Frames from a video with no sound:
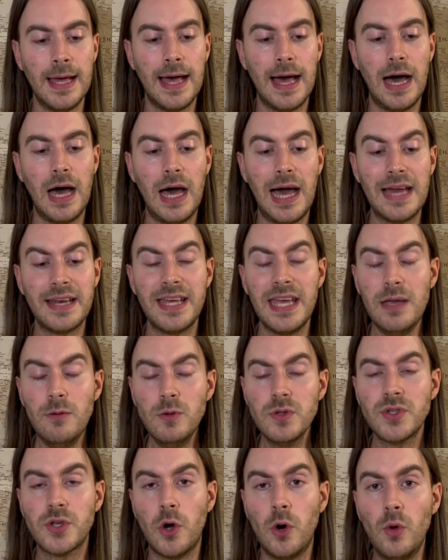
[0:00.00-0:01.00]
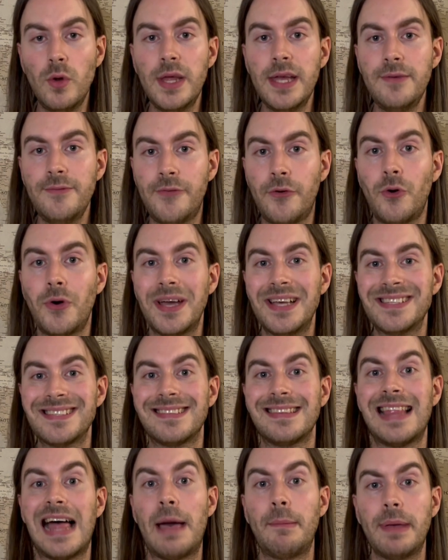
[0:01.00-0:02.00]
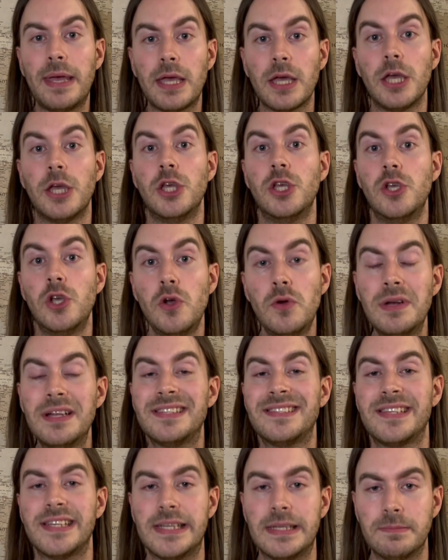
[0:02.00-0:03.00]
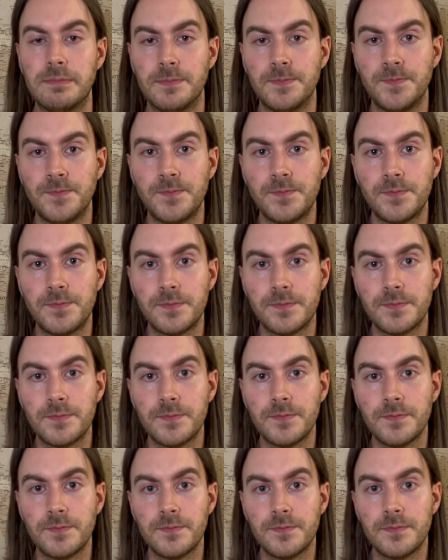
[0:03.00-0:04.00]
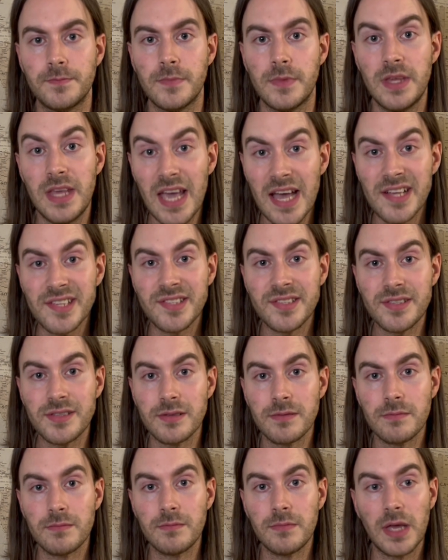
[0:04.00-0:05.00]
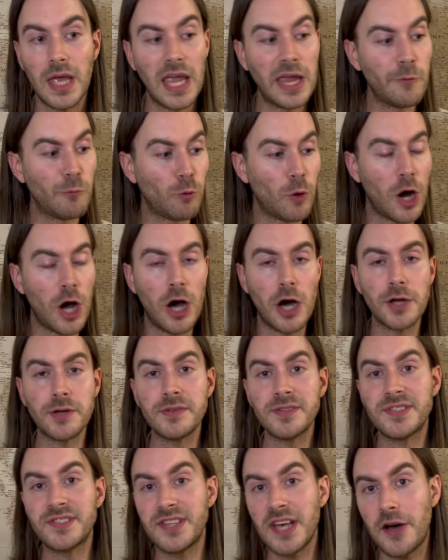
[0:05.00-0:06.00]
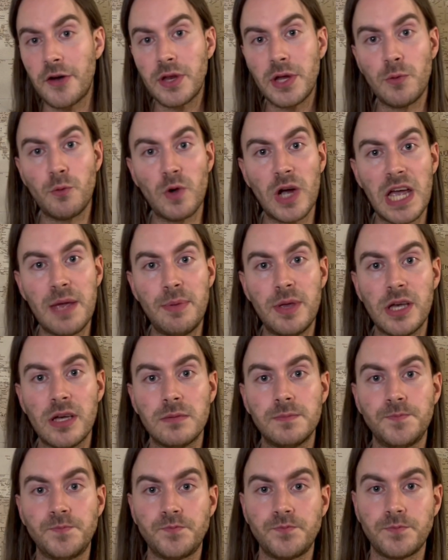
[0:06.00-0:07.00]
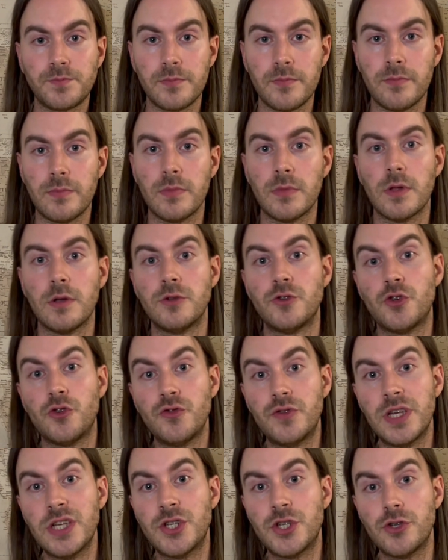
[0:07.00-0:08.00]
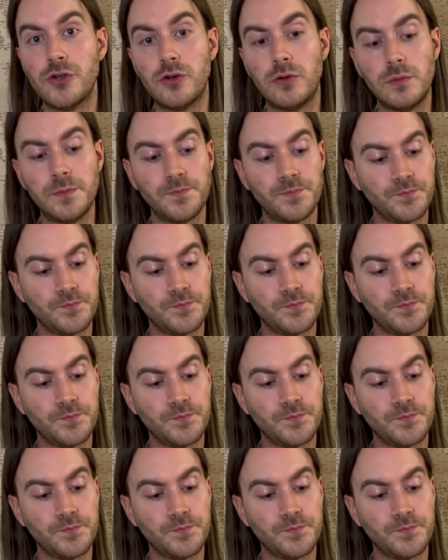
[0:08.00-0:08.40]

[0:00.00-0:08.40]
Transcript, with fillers: and he was calling for Islamic unity. Yes, Iran, Saudi Arabia, traditional